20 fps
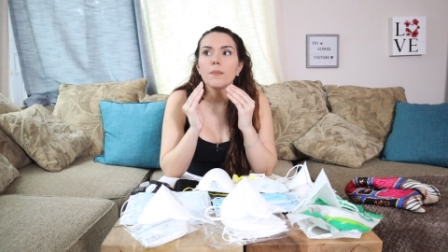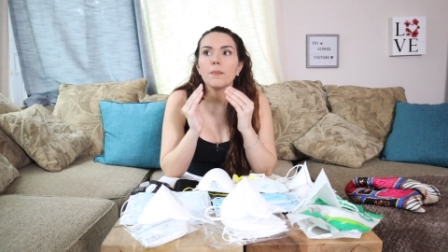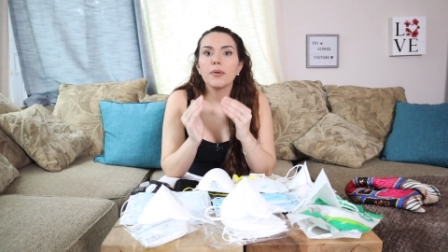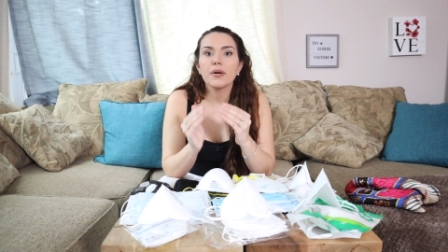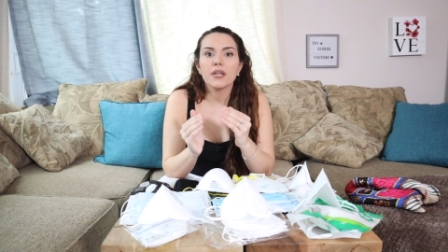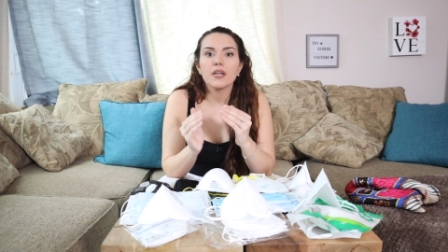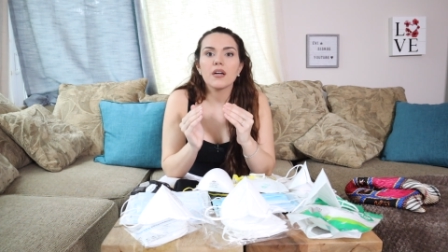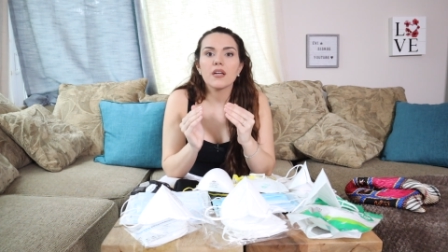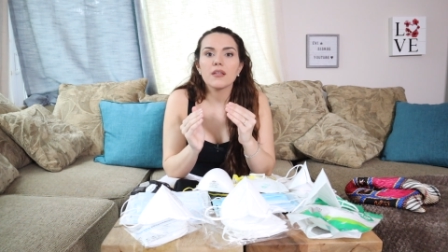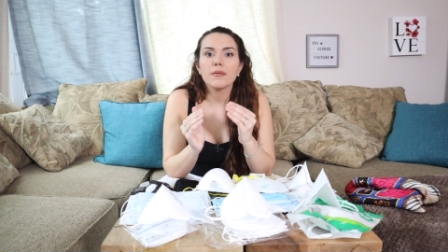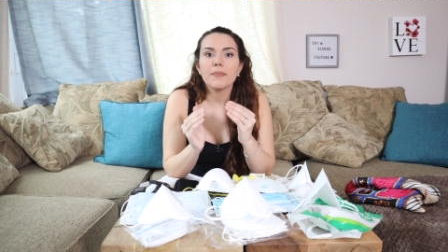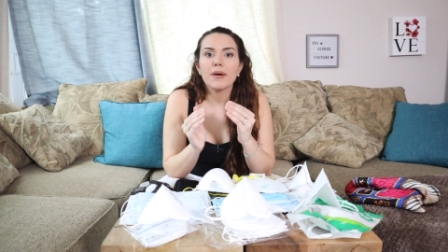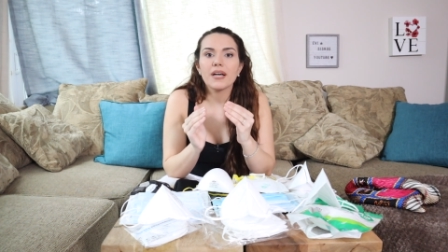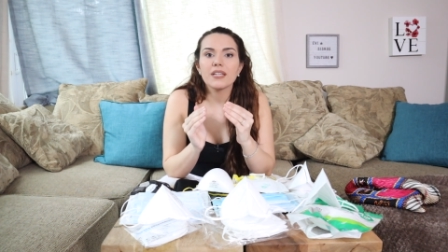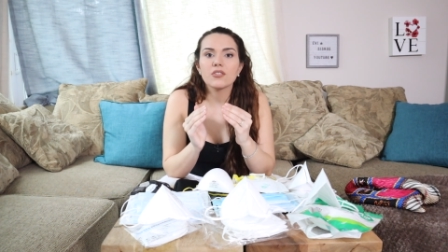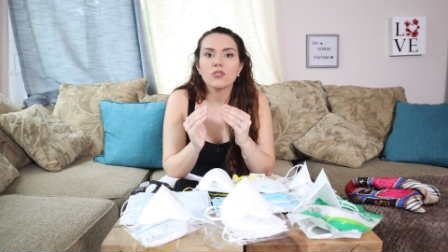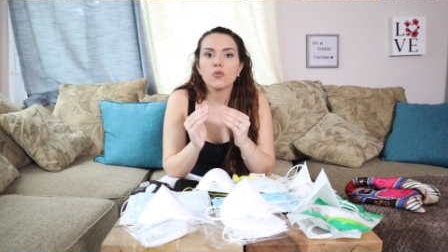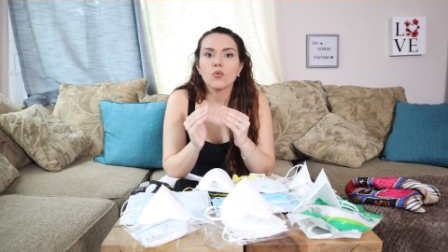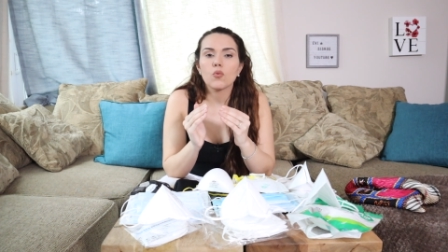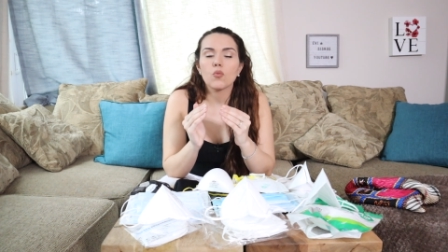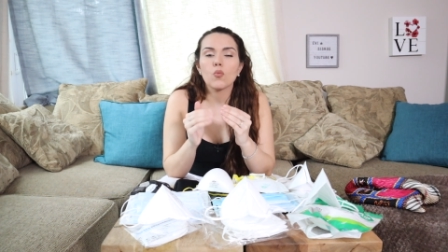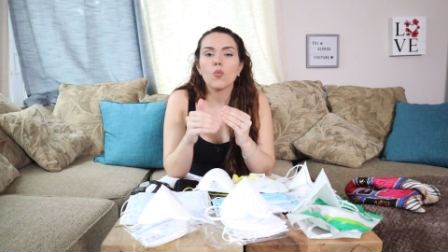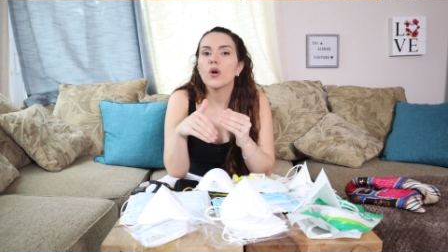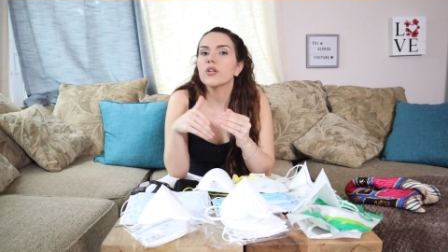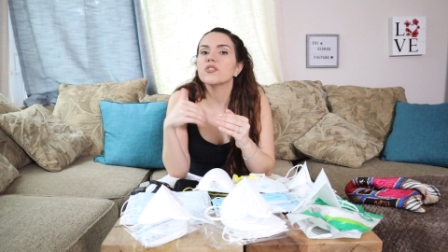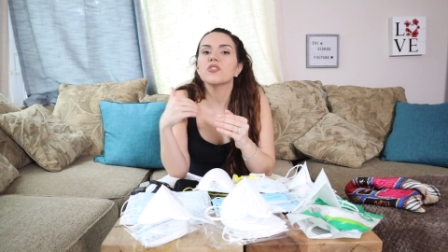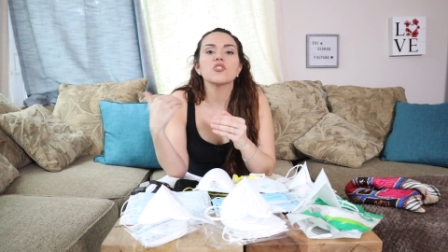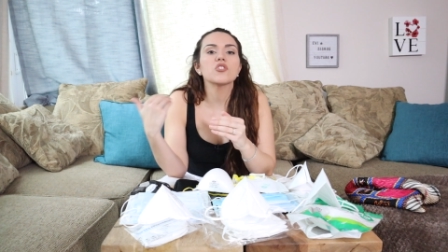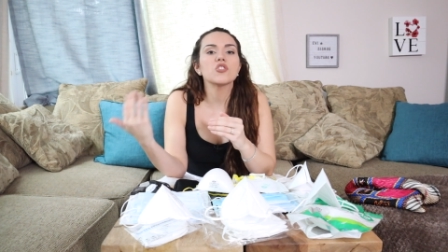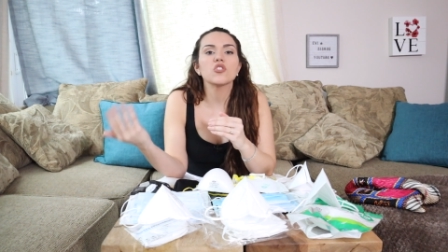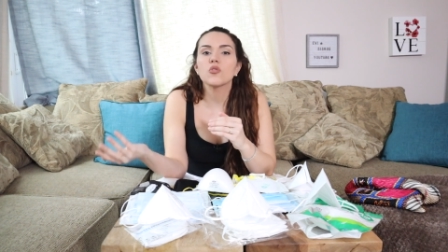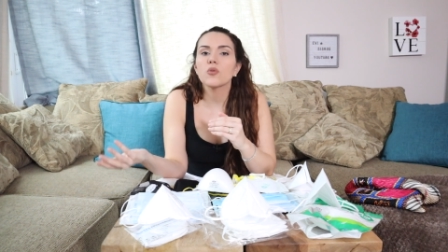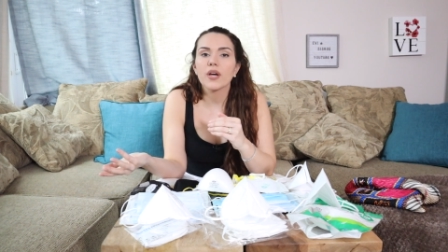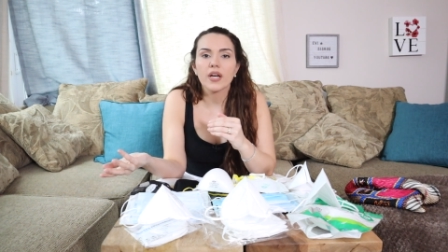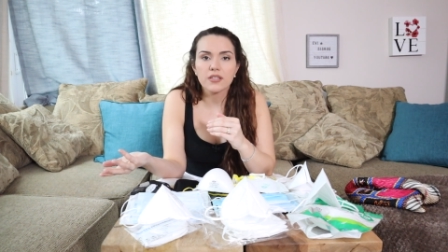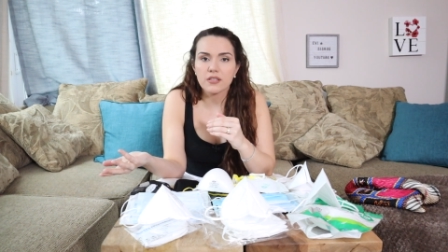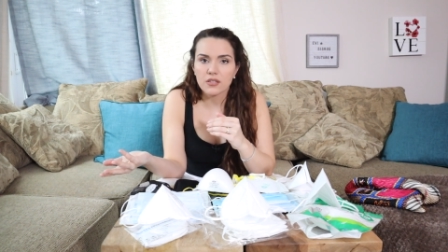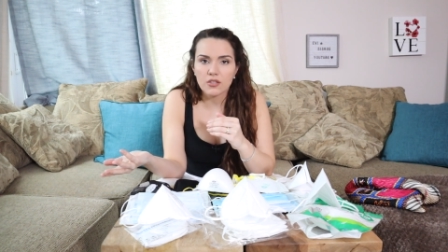putting on the mask once you get